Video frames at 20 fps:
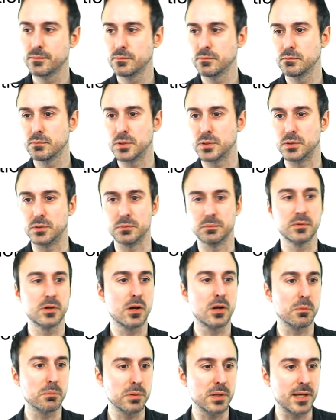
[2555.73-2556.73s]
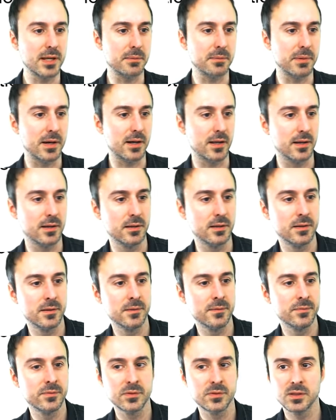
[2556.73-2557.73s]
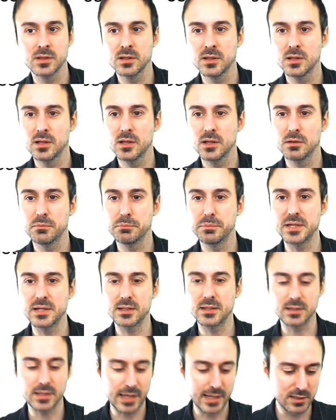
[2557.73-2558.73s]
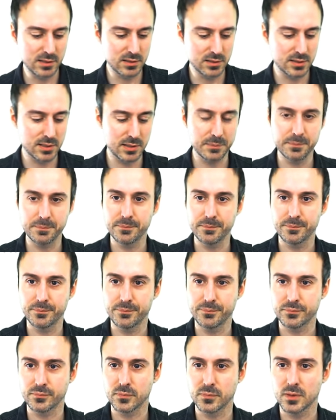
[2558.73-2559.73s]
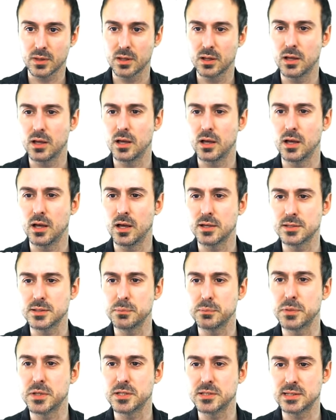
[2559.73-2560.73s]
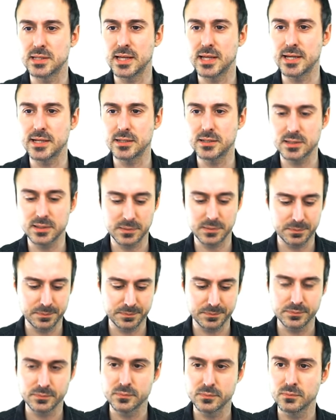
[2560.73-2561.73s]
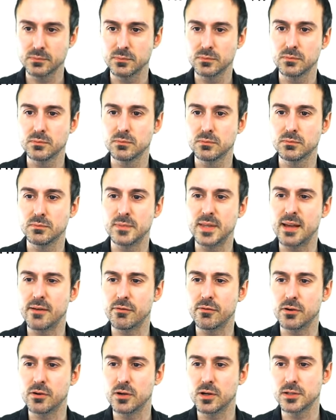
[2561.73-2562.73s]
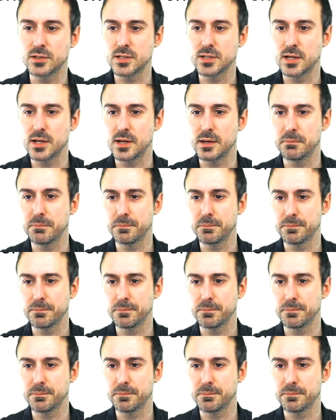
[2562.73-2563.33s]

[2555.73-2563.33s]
Boom. Complain about it. Being late. Uh, somebody's late. Never on time.